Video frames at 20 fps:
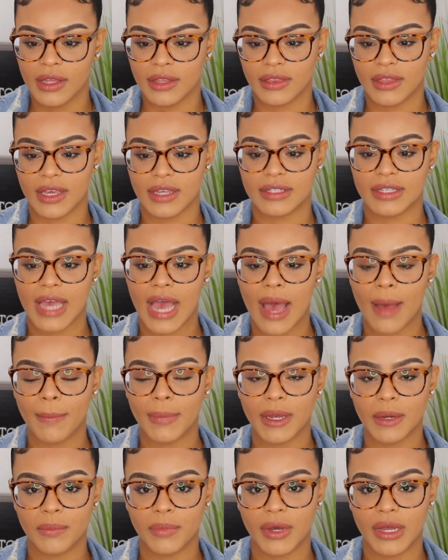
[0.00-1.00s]
things
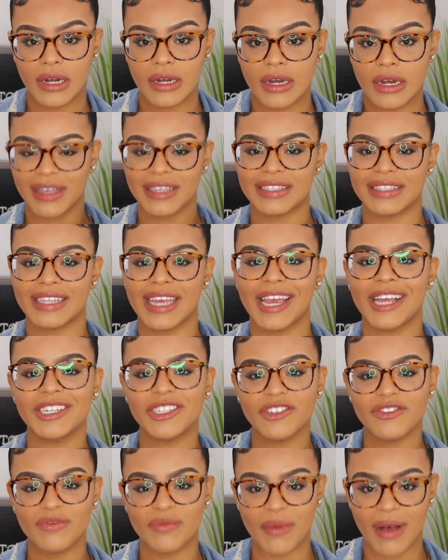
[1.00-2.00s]
happen, but my stage
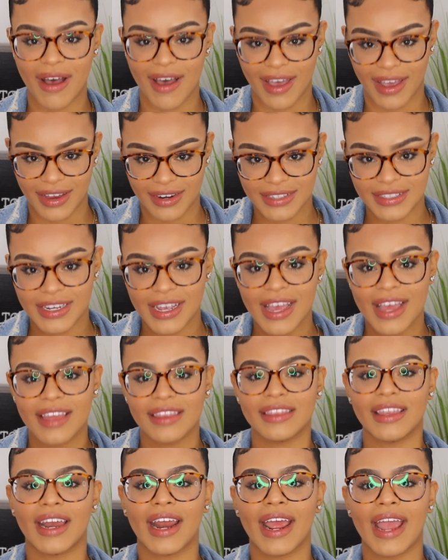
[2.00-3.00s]
of mind
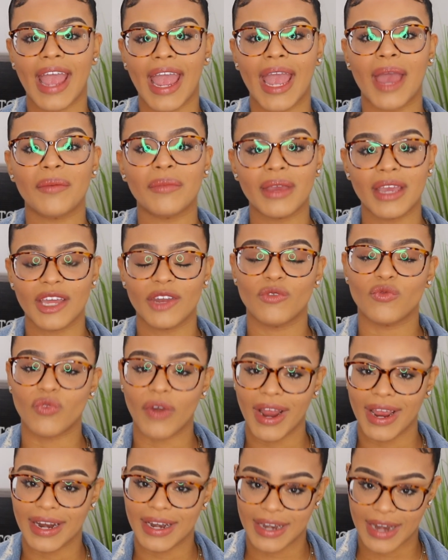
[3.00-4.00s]
that I am in
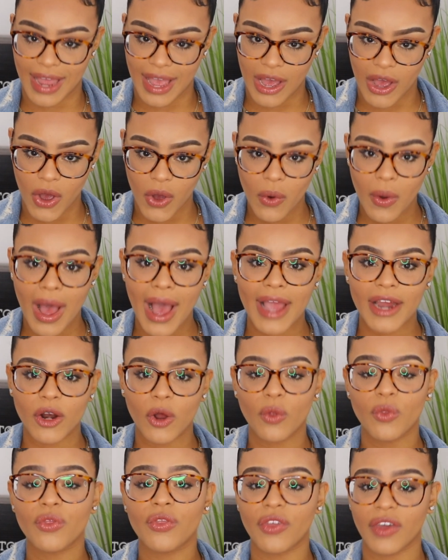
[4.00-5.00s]
right now, I
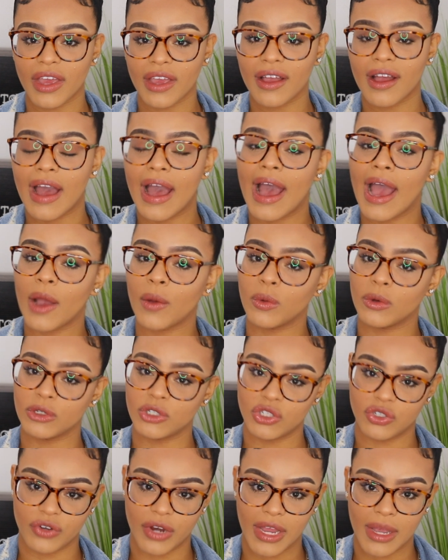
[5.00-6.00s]
don't think I will
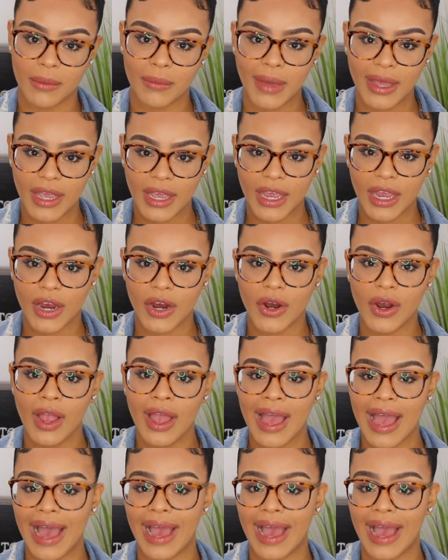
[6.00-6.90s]
straighten my hair.